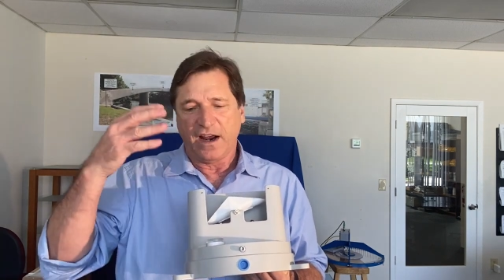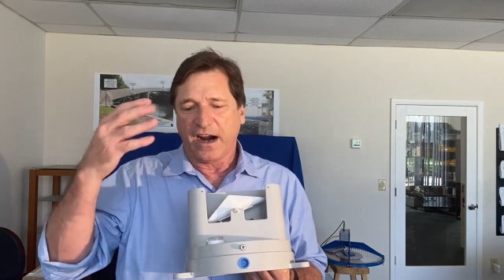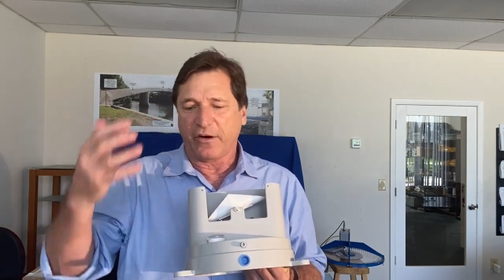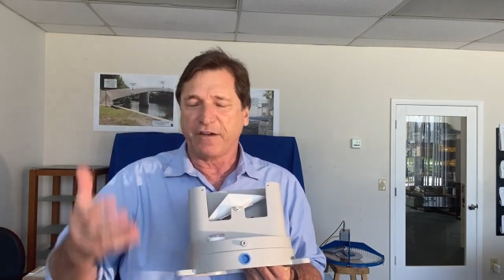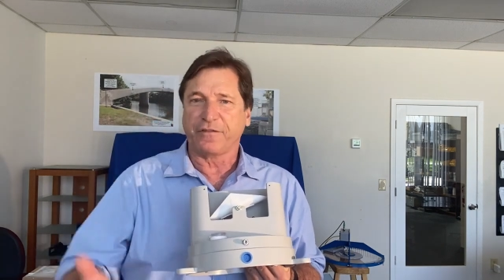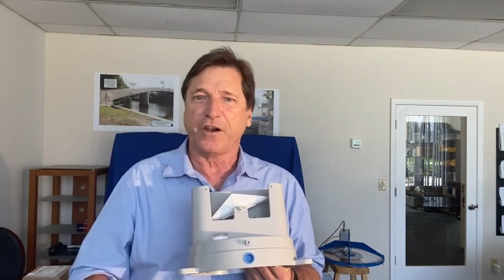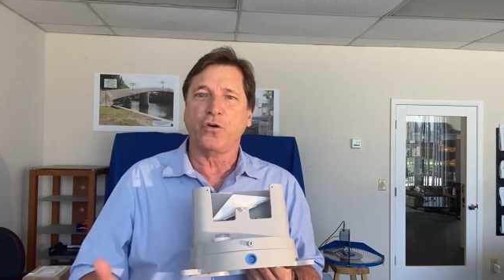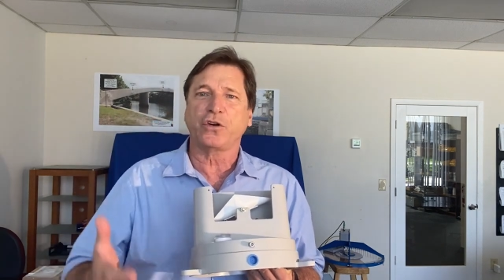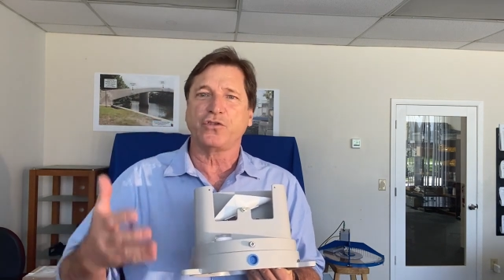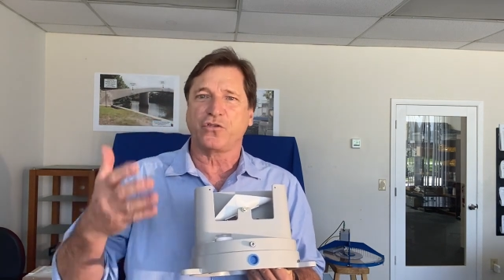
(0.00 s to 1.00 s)
are our
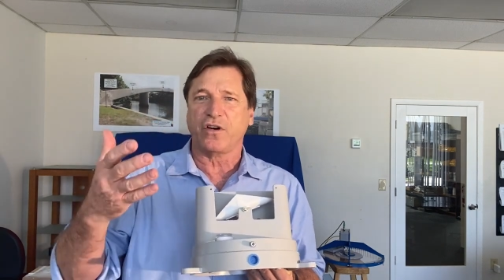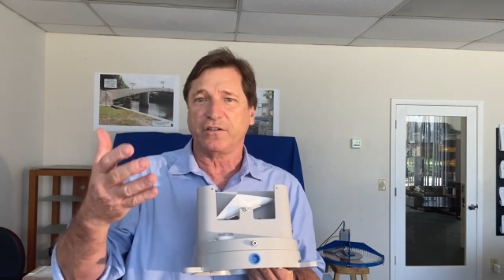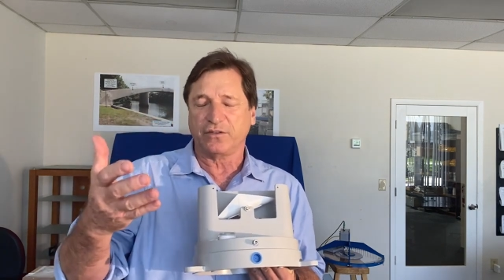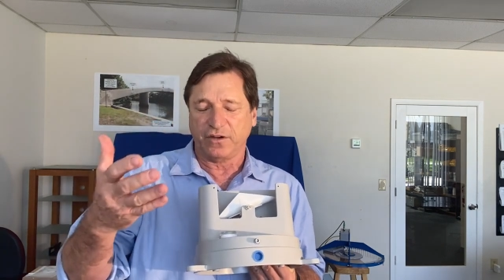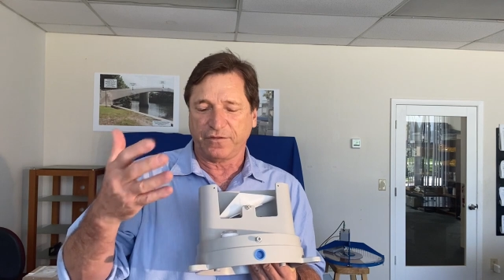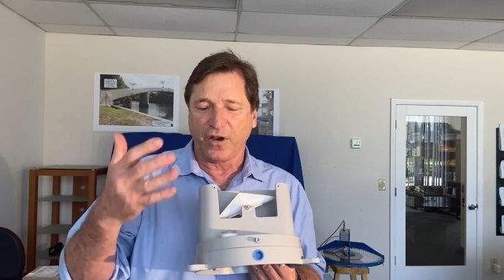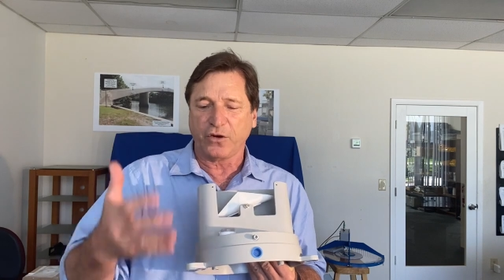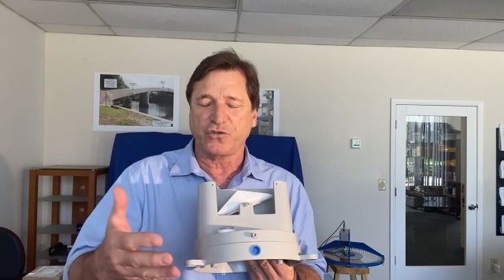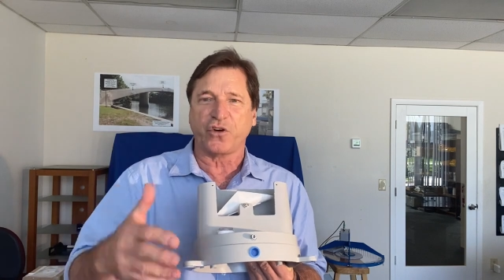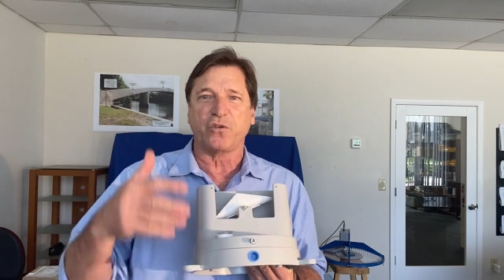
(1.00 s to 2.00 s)
flow
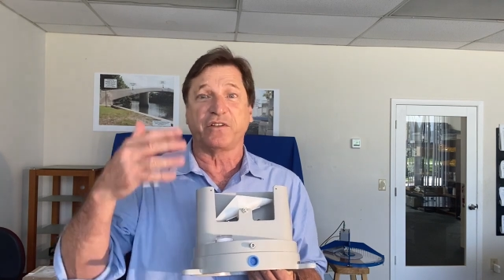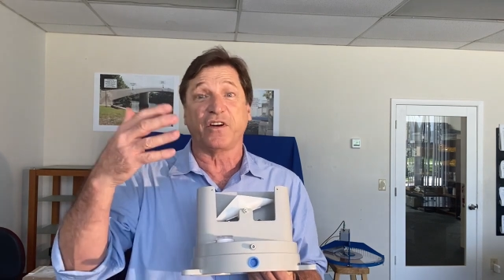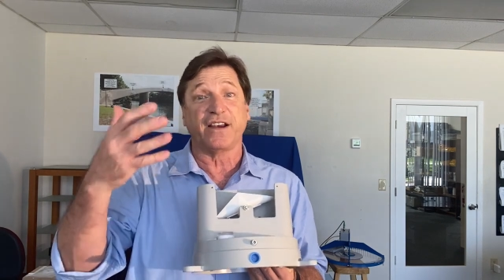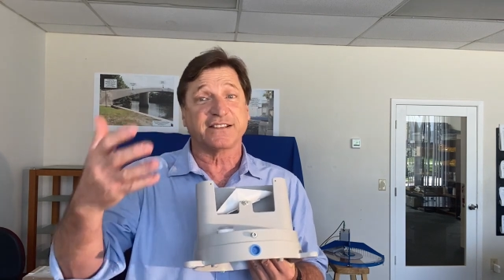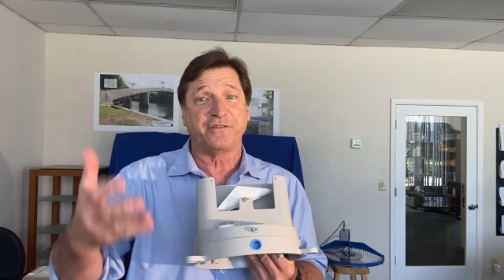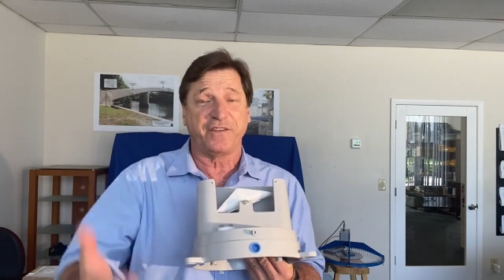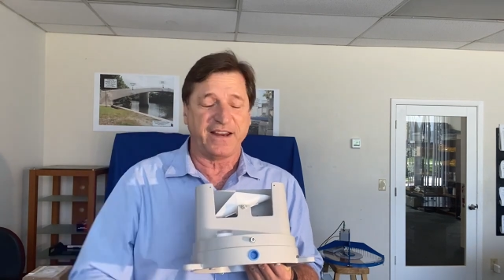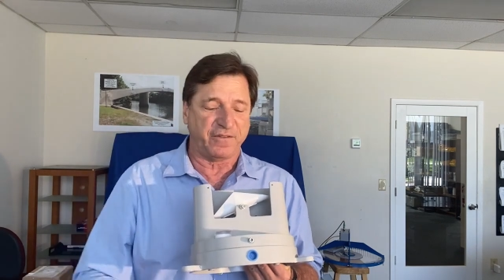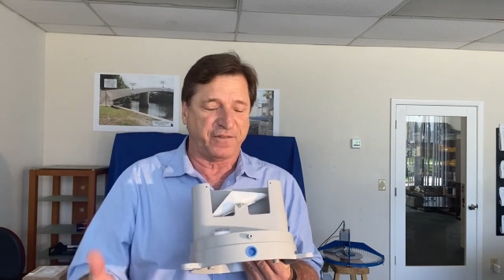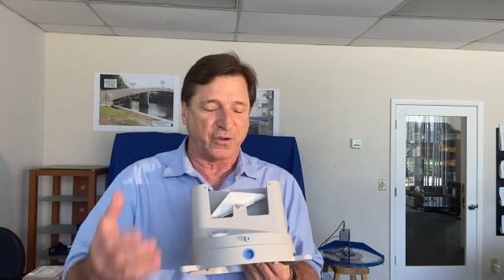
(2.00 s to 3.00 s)
control device,
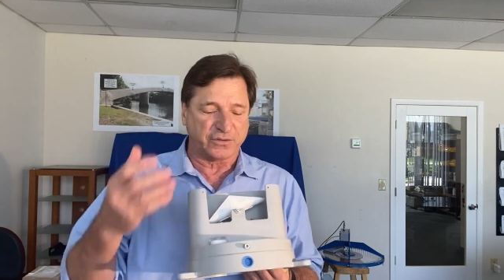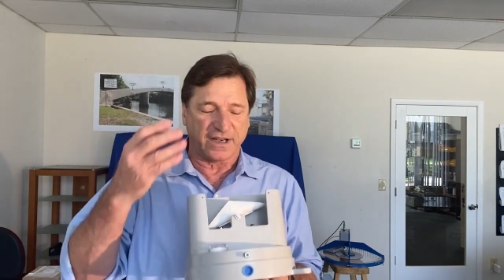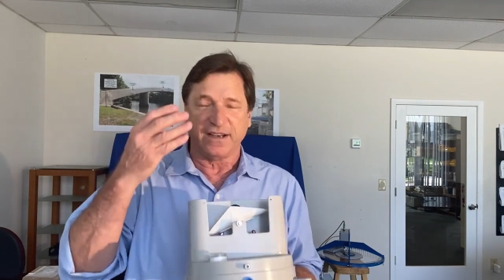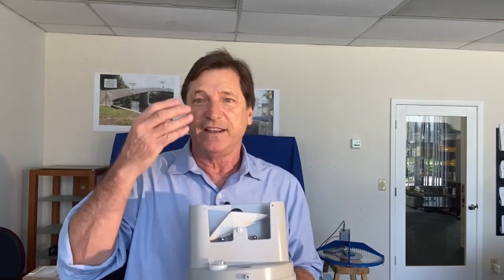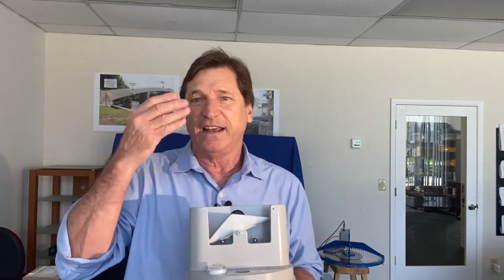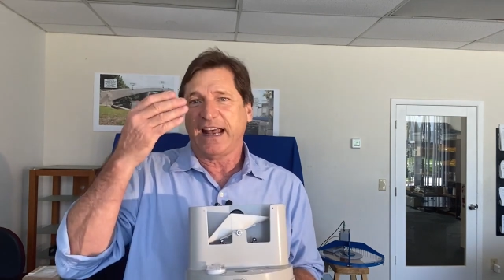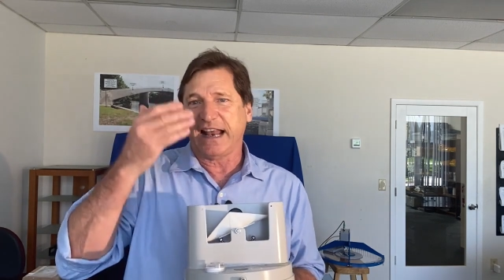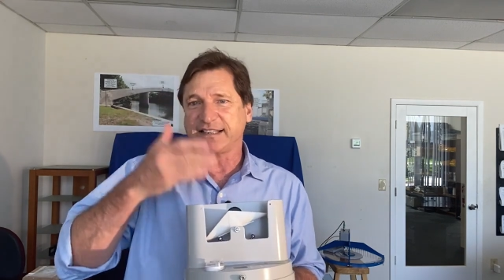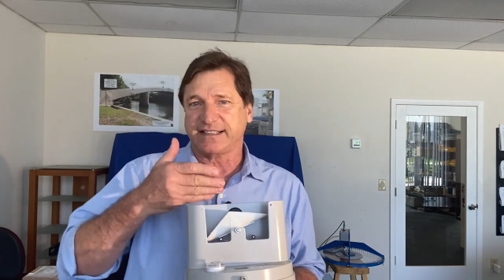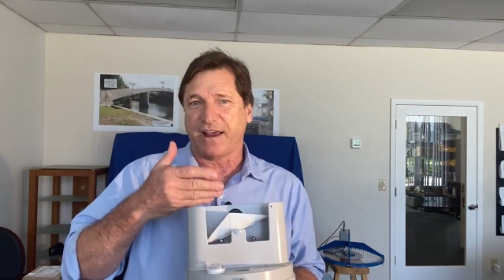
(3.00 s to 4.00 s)
finger filter, and
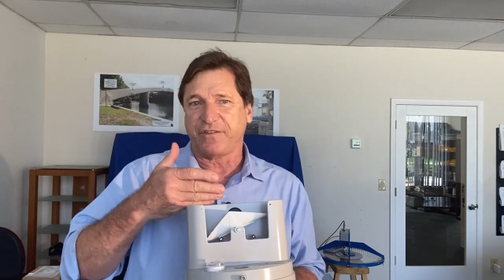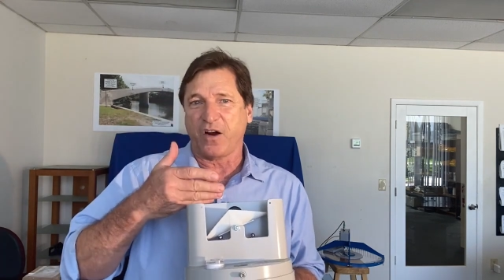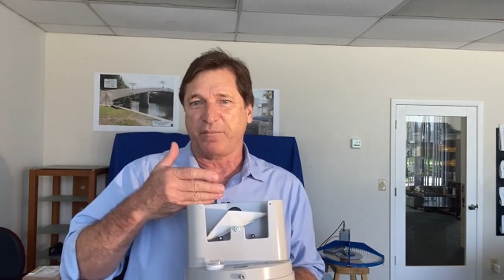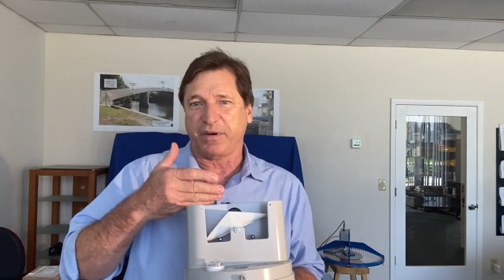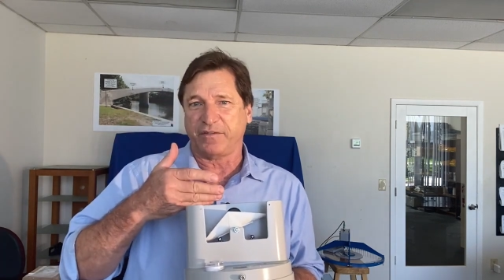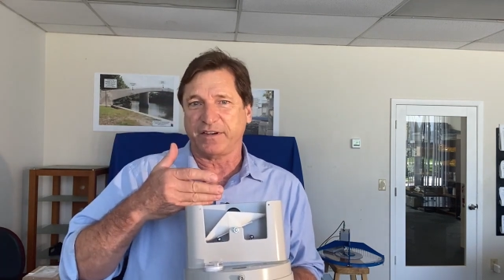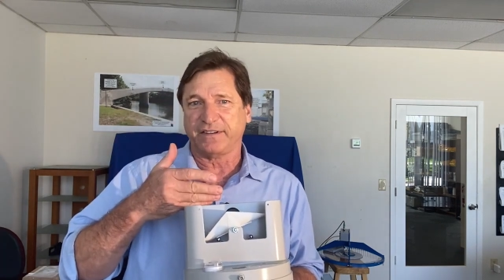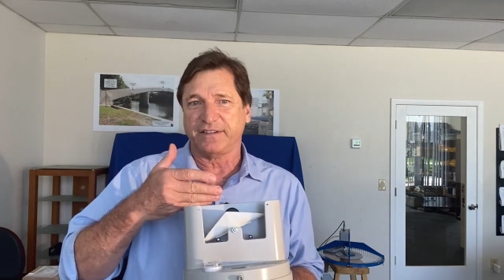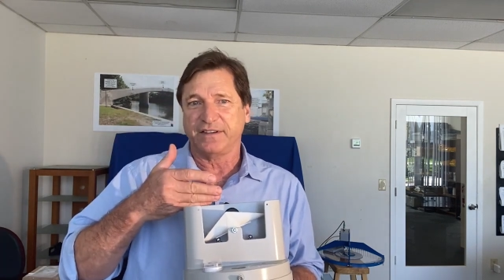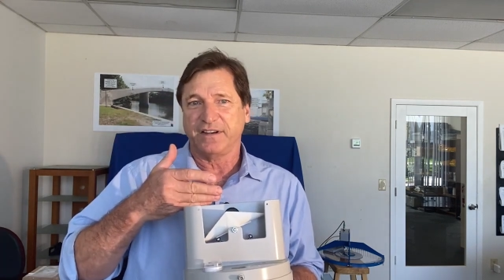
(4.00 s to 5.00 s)
our sapphire
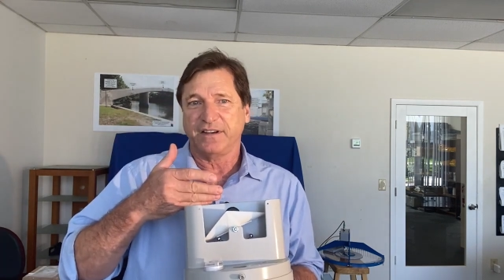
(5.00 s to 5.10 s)
pivots.